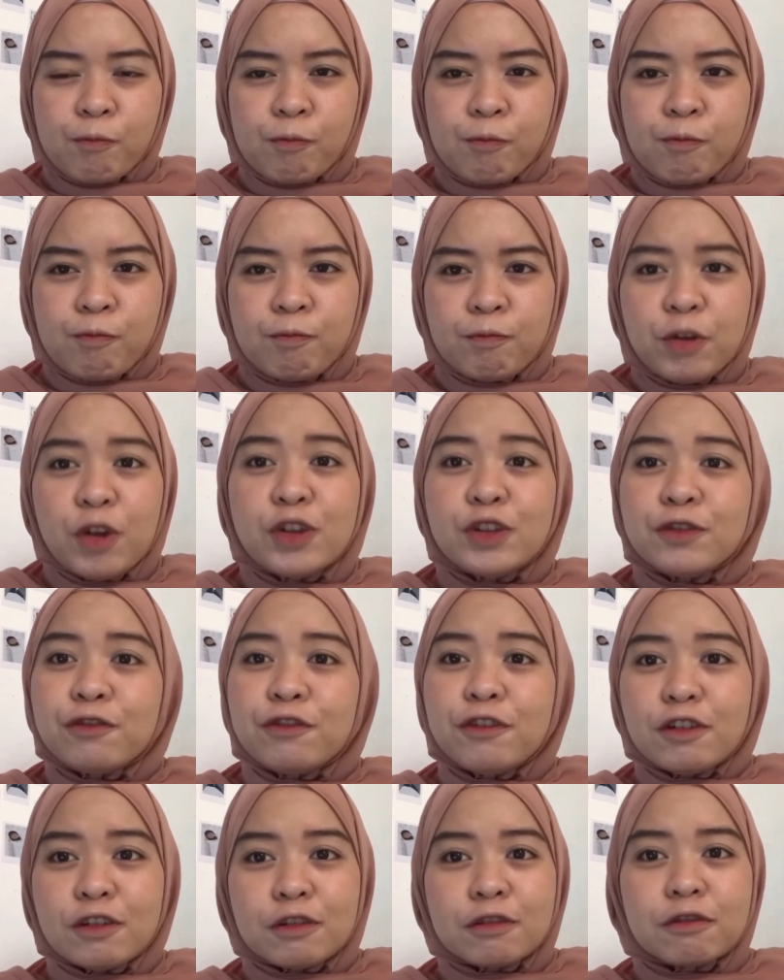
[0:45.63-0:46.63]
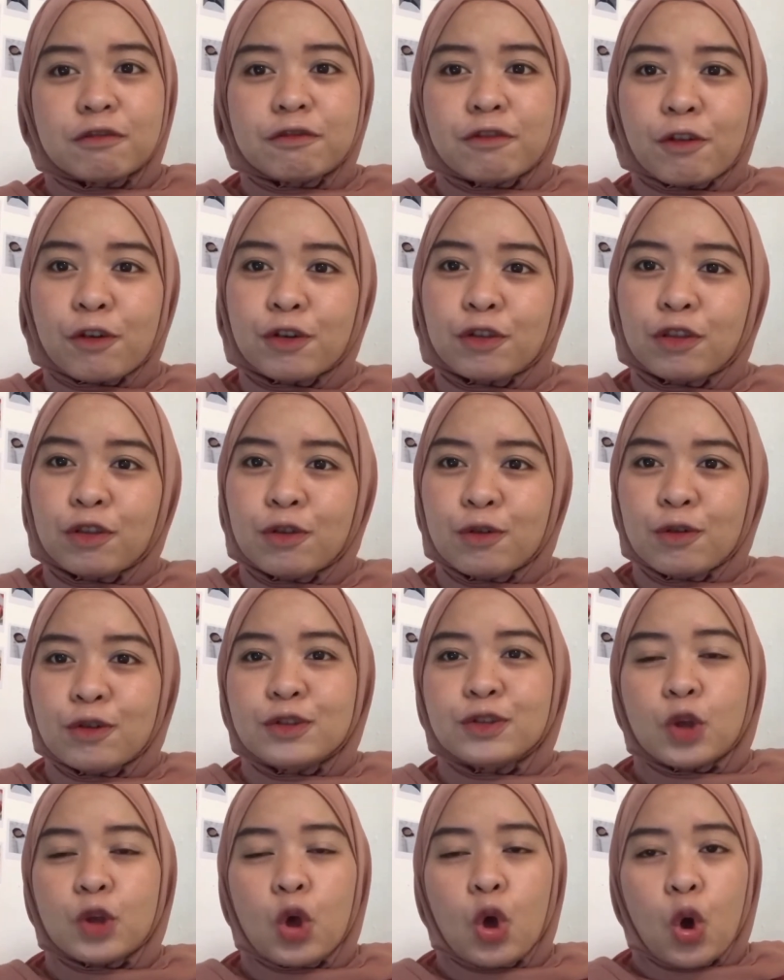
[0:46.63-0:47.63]
useful for
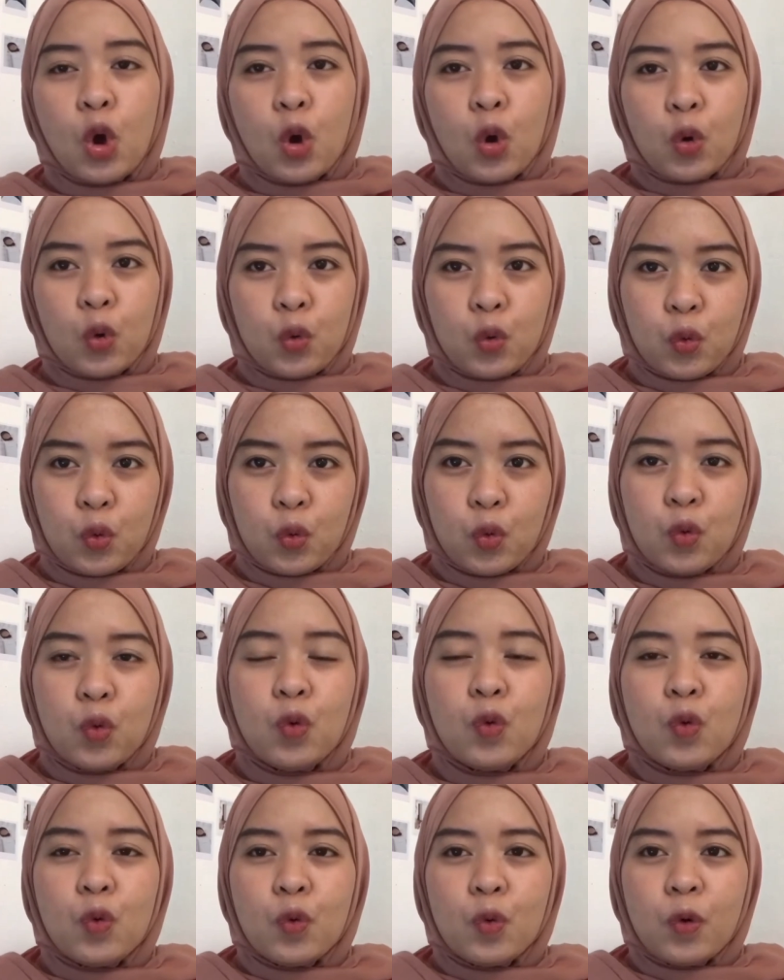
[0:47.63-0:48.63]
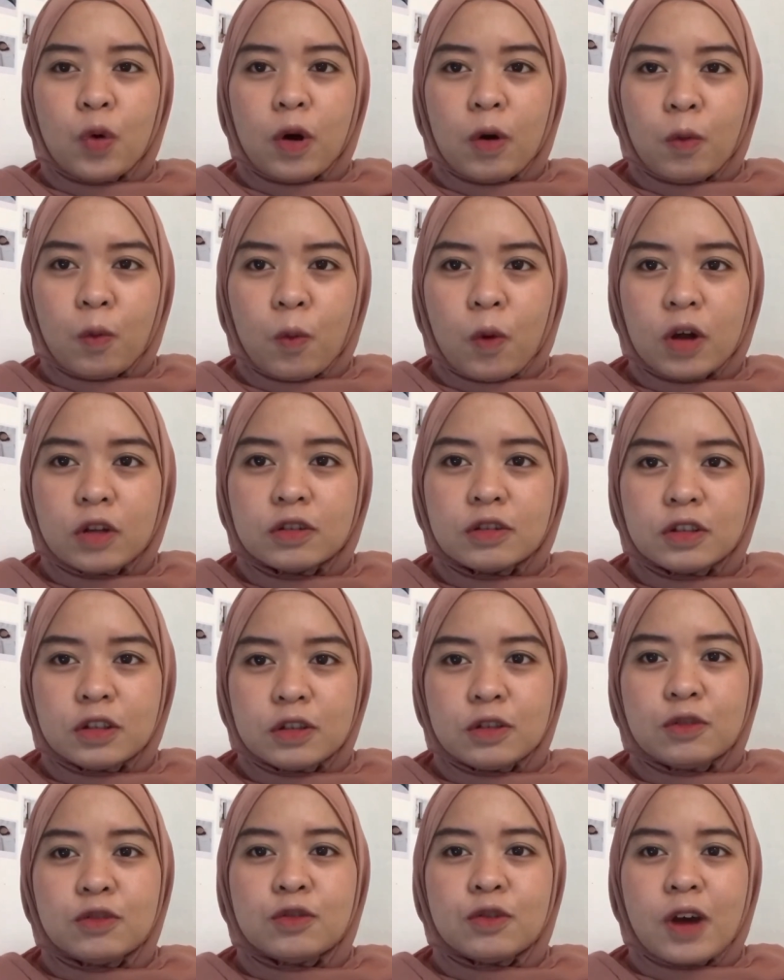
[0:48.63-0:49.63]
those who
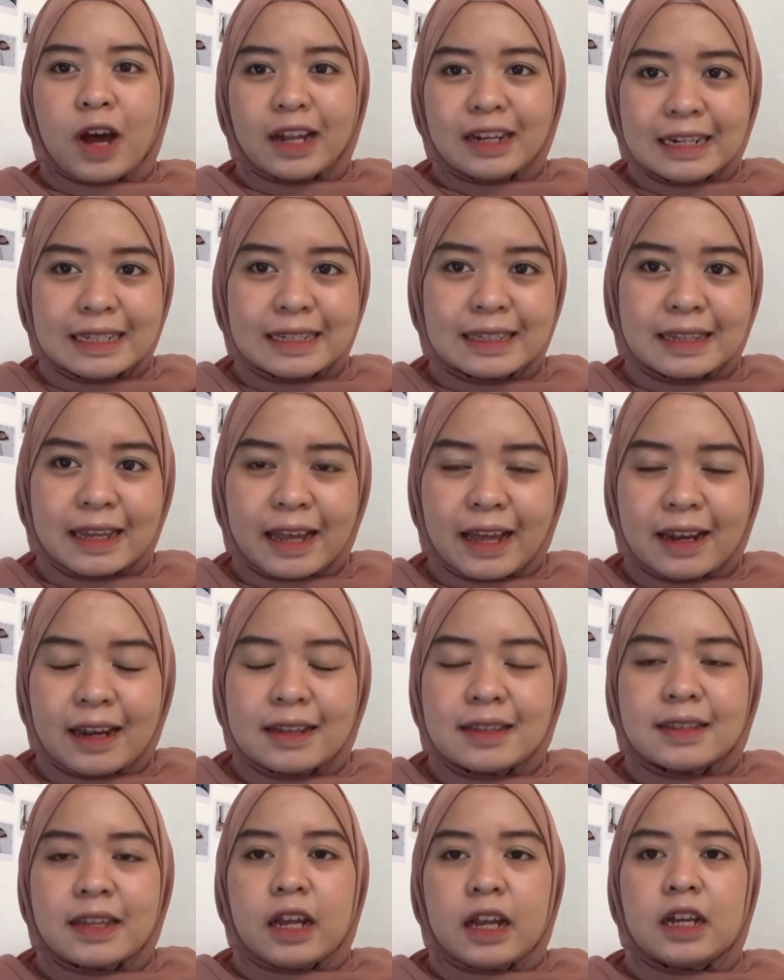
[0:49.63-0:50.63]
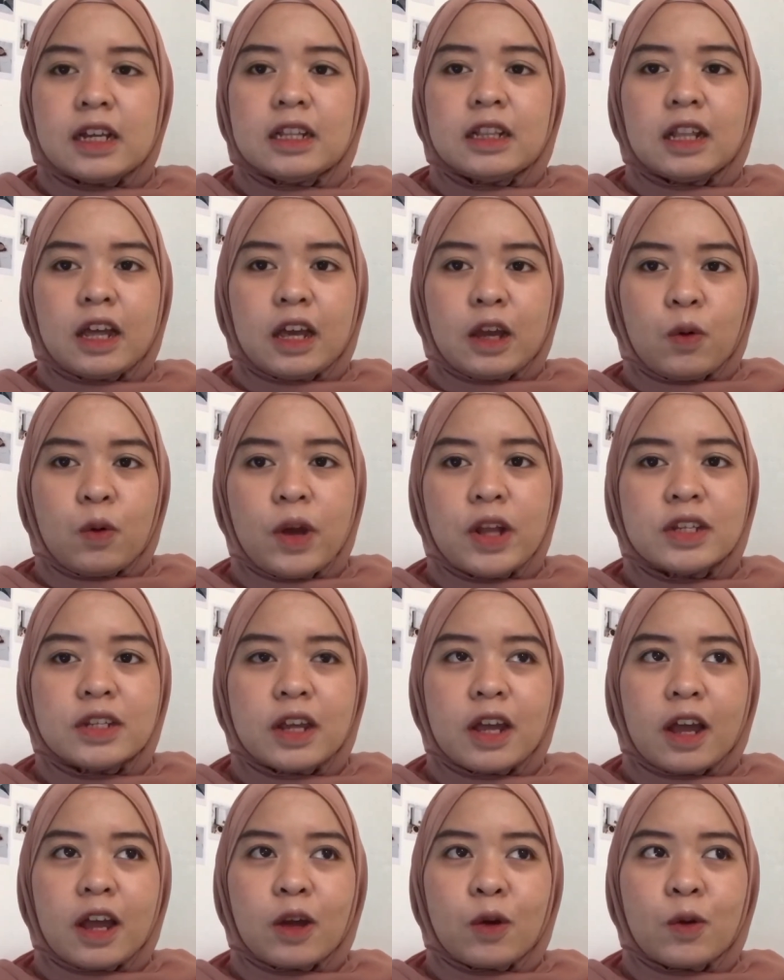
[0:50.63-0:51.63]
wanted to understand second language
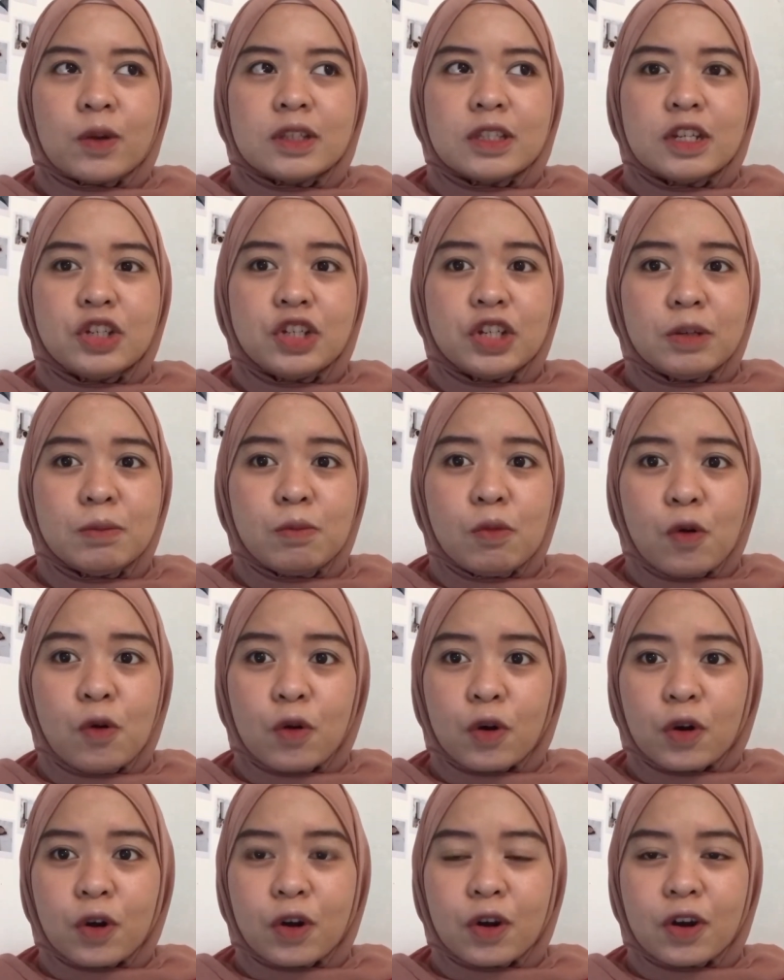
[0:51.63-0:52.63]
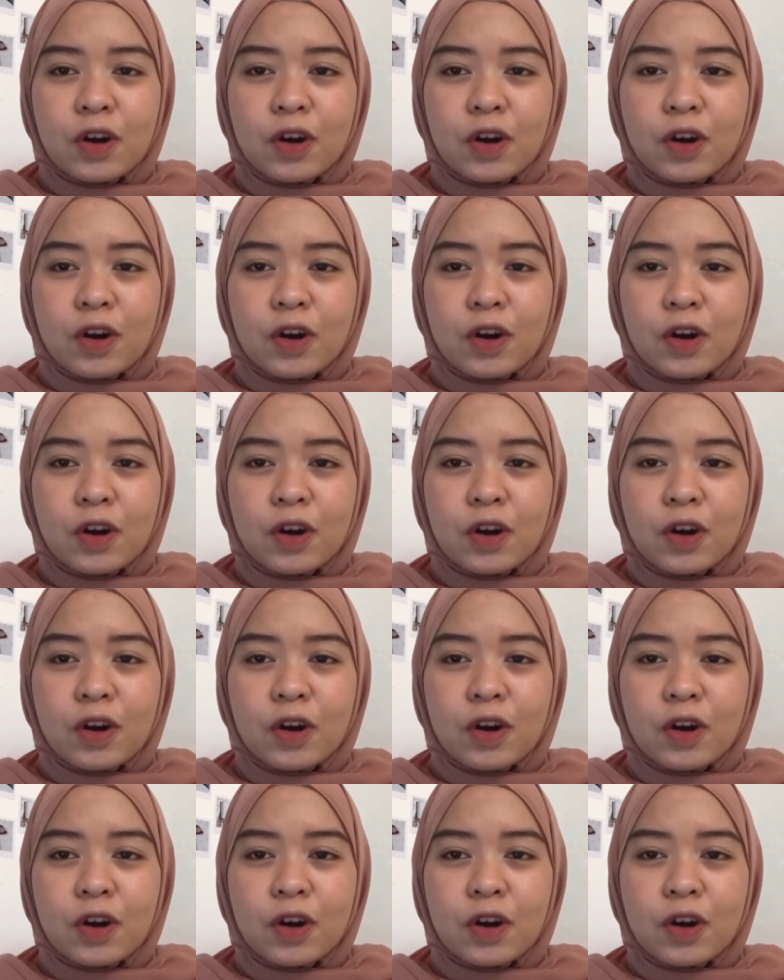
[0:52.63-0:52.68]
acquisition more.